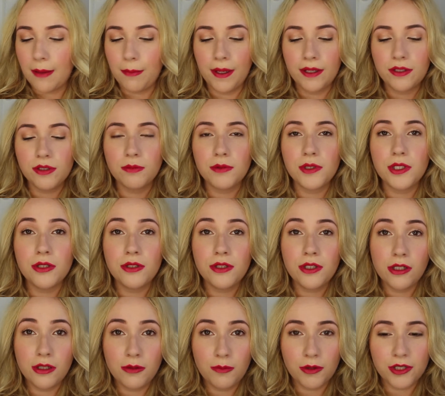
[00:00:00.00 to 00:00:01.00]
I picked up 2
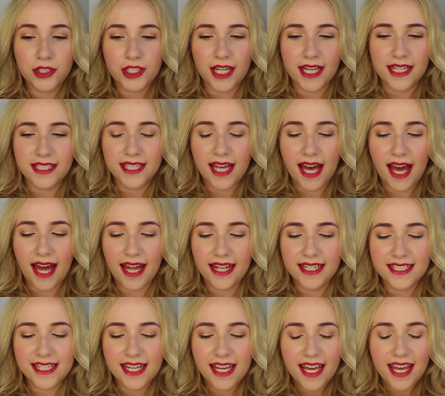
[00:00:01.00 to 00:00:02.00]
toothbrushes,
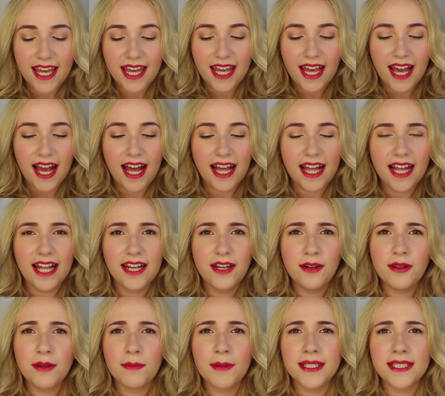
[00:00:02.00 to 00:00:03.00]
and I
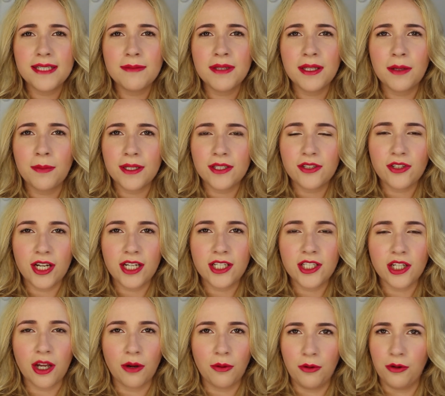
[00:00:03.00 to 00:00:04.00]
know that might seem a little bit strange
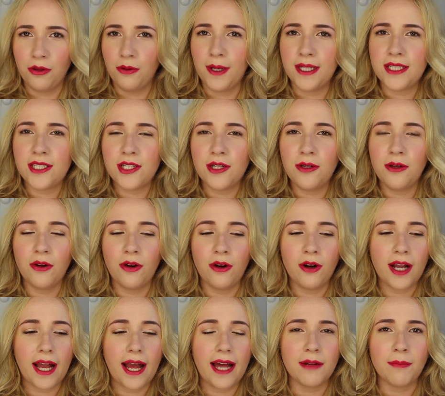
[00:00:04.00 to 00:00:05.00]
to go all the way to New
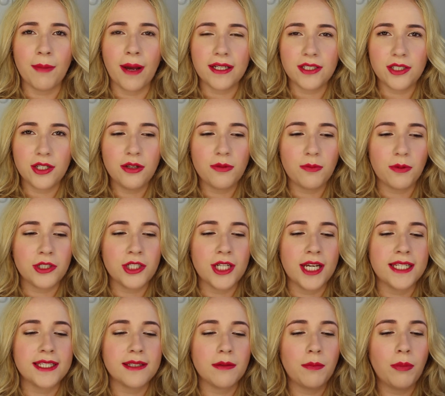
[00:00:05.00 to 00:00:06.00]
York and buy
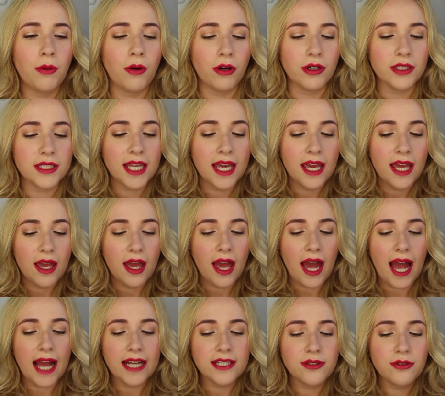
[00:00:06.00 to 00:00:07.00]
toothbrushes, but
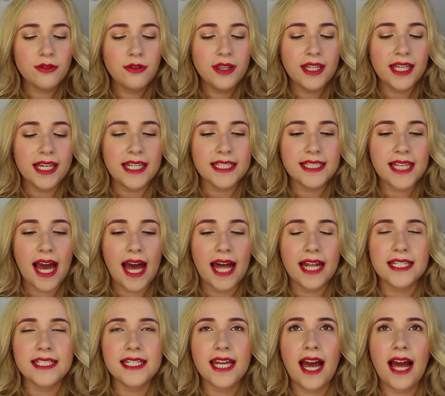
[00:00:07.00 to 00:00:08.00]
I saw these
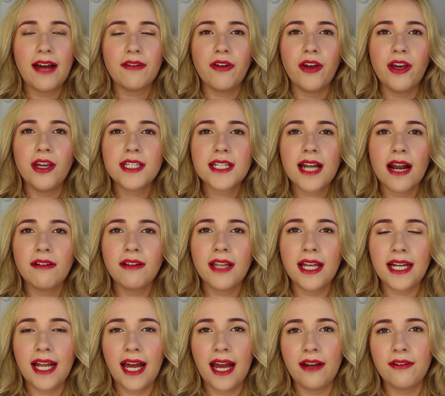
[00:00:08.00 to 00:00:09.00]
and I've heard
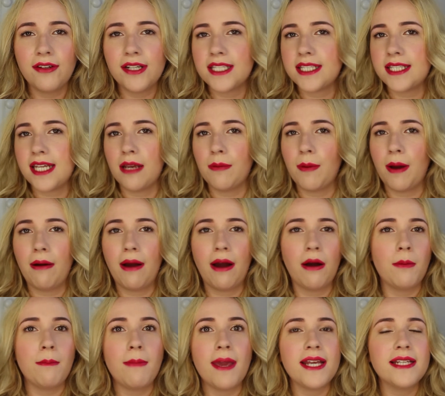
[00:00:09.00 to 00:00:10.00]
Caroline Hirons say about
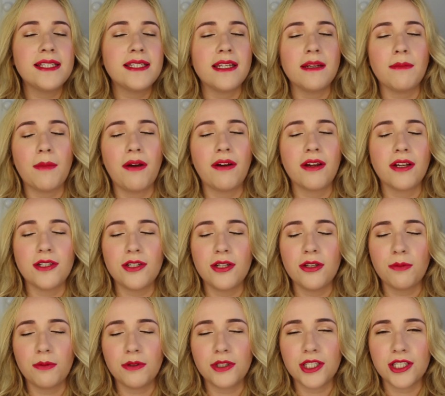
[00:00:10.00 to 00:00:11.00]
how amazing American
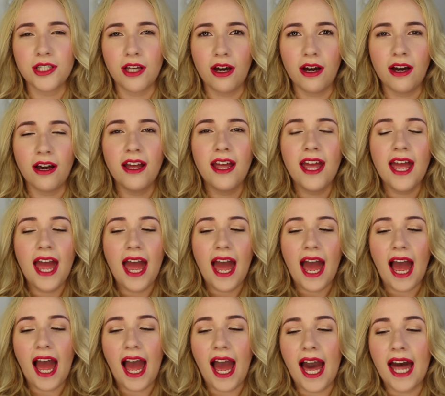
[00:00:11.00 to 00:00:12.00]
toothbrushes are,
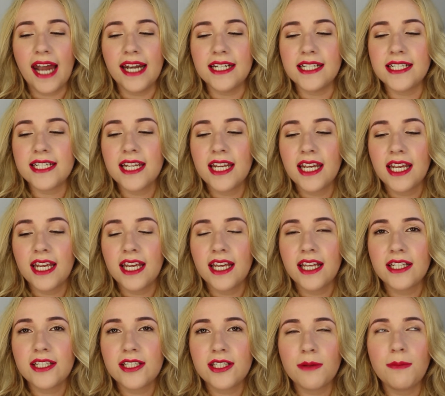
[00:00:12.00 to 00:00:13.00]
and
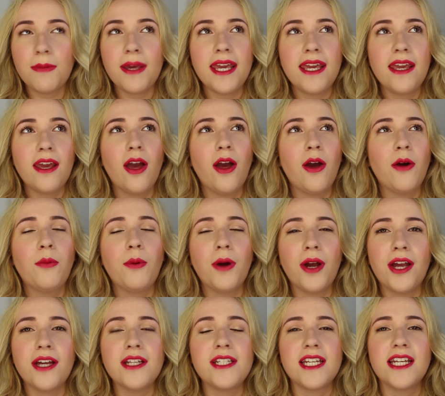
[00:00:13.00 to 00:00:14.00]
to me her
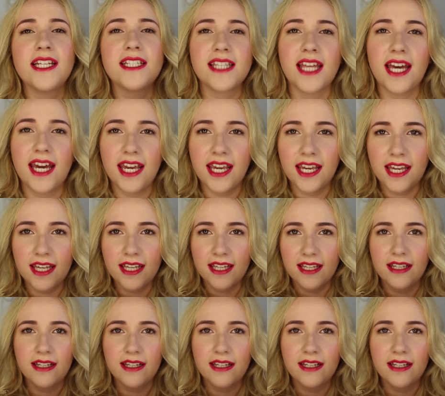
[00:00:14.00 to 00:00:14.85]
word is like